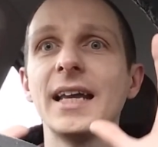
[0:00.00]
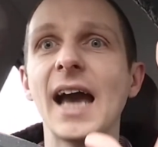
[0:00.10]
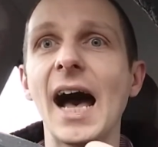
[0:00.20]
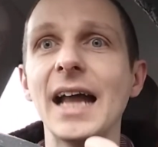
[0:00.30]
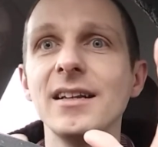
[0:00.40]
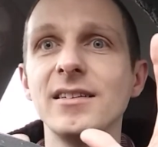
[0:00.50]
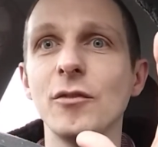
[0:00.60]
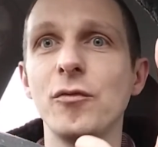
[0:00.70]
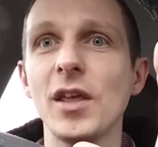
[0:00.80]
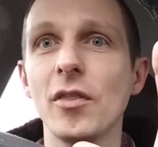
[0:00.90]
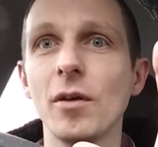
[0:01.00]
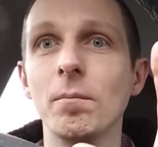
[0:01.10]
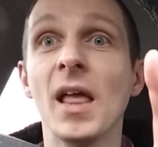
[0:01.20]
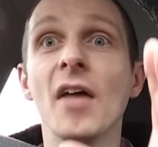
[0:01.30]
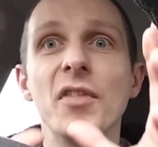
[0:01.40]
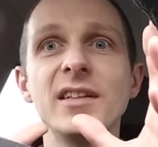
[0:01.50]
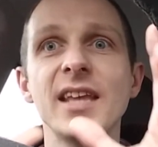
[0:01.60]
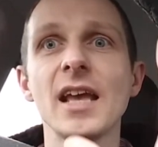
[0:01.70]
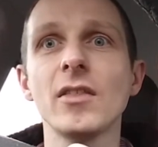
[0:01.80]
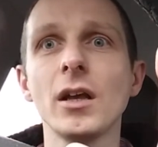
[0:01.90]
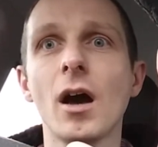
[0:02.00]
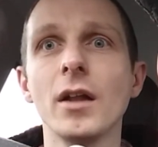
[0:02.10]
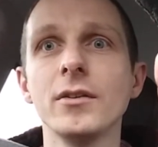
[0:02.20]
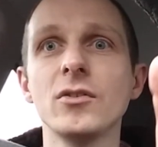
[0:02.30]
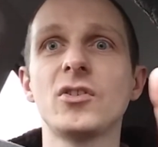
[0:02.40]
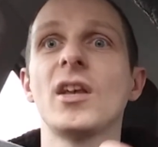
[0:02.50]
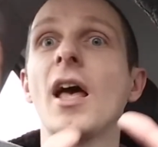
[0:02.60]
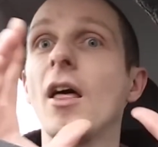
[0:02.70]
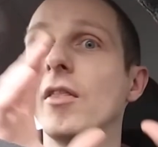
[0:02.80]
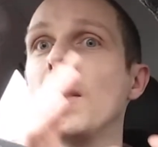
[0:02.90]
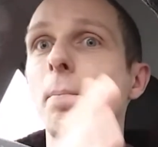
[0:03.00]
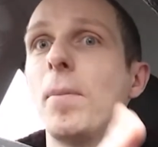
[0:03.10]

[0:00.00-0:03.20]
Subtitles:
can defeat them. They take the guns, they